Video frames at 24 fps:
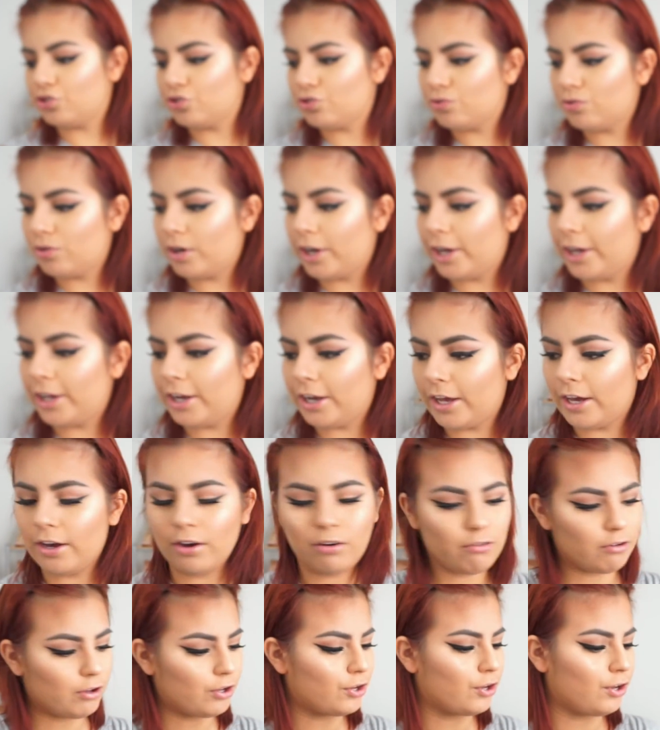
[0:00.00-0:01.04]
try it
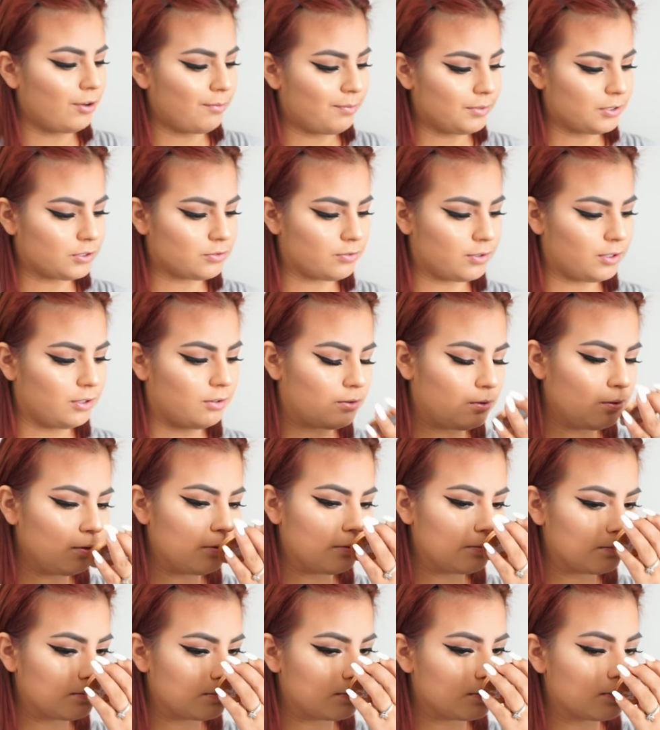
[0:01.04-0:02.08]
out. I hope it's really good.
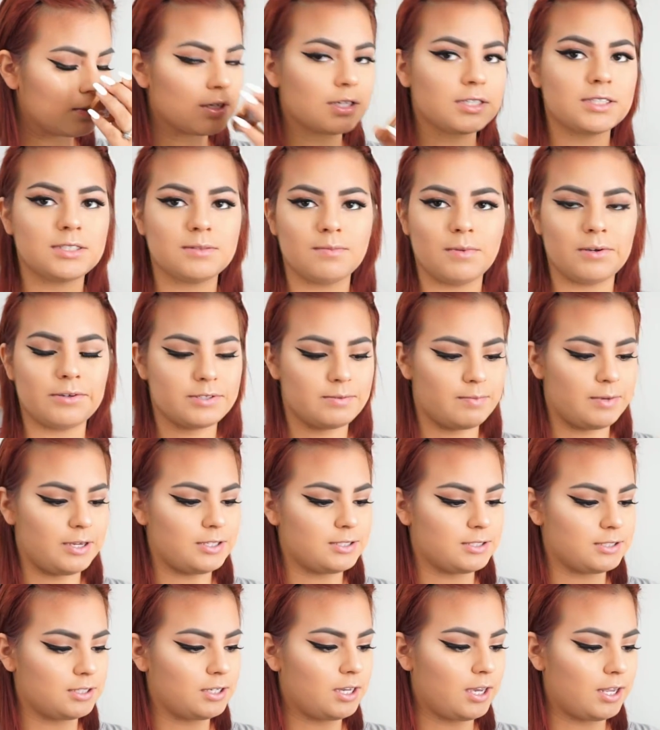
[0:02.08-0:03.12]
It smells
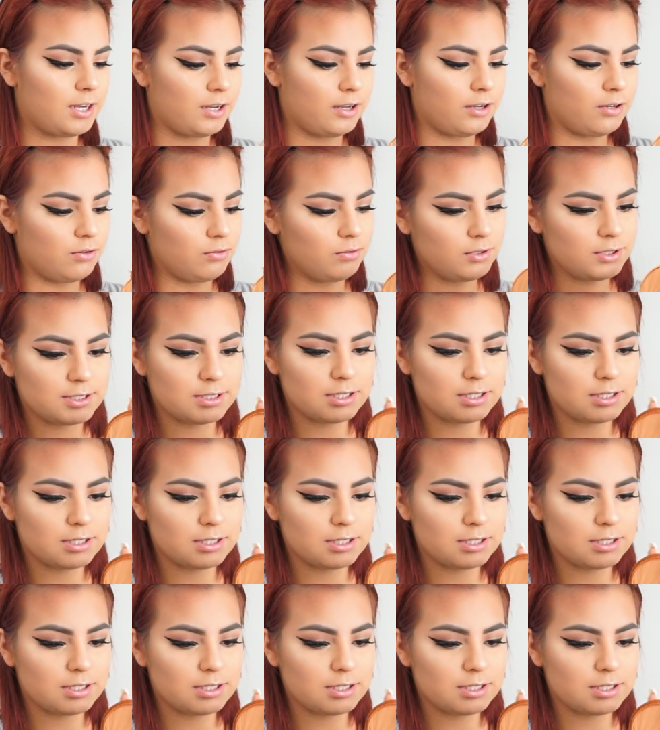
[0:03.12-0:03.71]
amazing and it looks